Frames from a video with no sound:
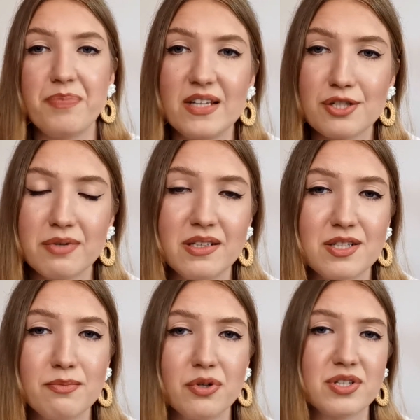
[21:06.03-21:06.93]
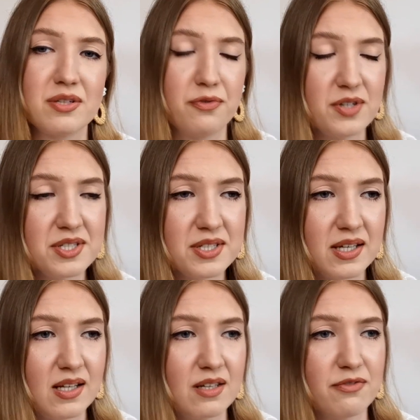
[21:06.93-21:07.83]
This one is more
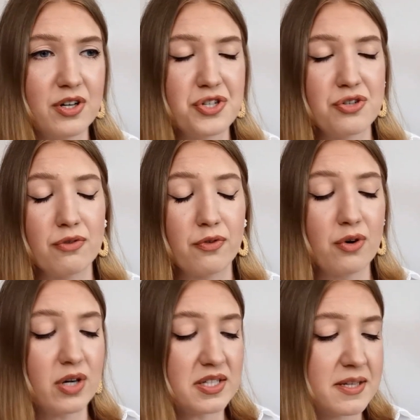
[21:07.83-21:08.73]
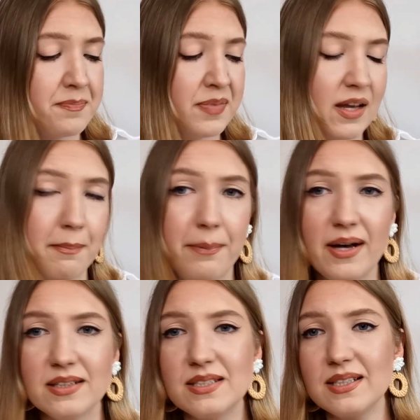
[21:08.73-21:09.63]
sophisticated version, of course.
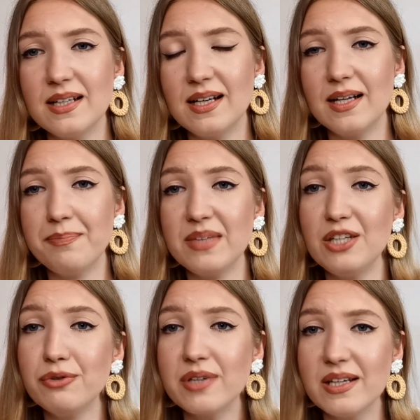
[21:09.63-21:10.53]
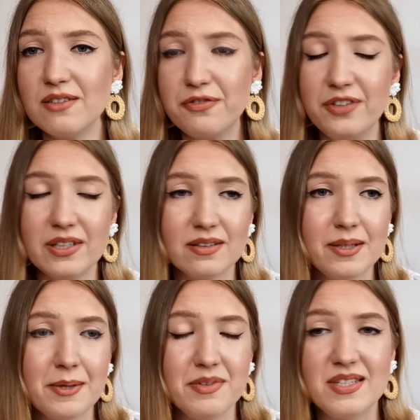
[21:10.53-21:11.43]
But you can
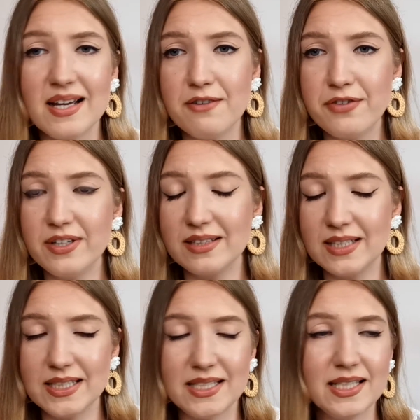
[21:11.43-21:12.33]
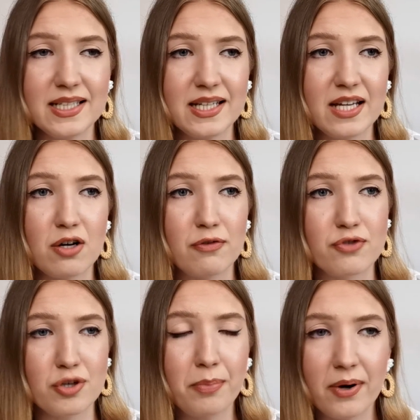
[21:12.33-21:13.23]
feel definitely DNA of
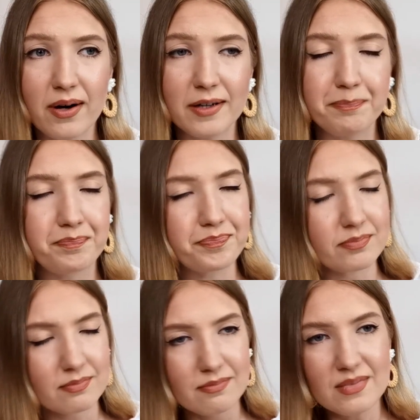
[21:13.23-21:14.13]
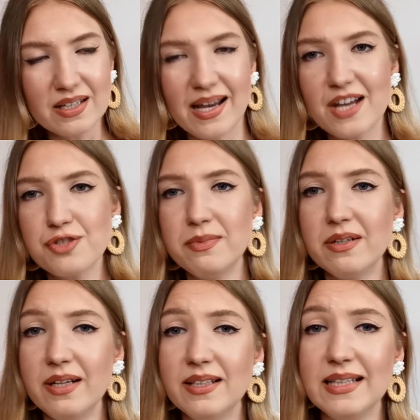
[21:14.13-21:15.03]
Chopard.
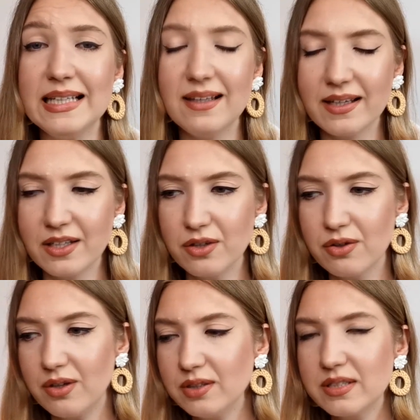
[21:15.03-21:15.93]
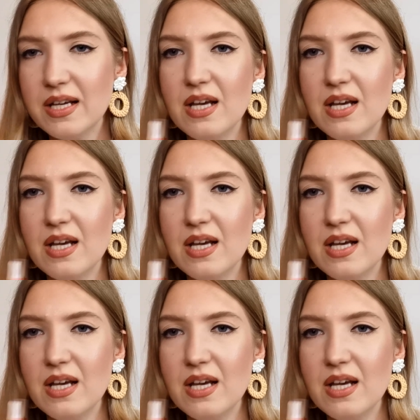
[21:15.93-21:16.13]
Cashmere in Ylang-ylang Gold.